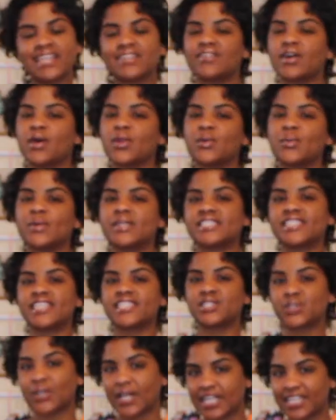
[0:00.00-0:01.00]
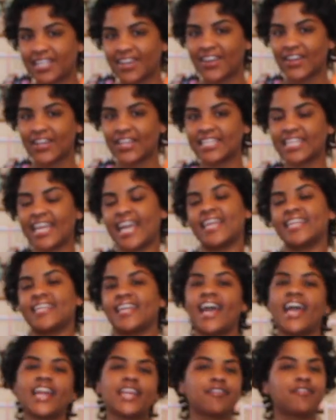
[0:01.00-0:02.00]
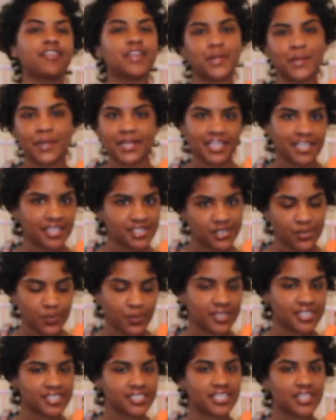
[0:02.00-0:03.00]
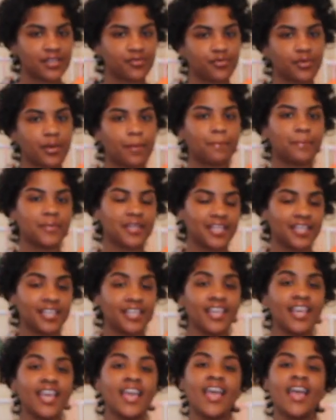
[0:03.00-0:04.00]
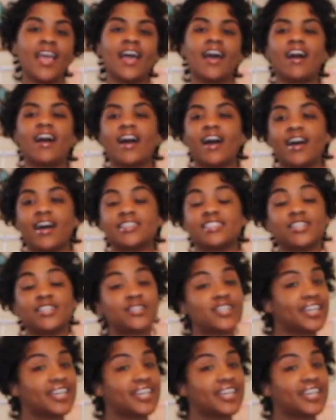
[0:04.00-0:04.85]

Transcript: out of all the ones I tried on, and any video ideas you want to see from me. Uh, till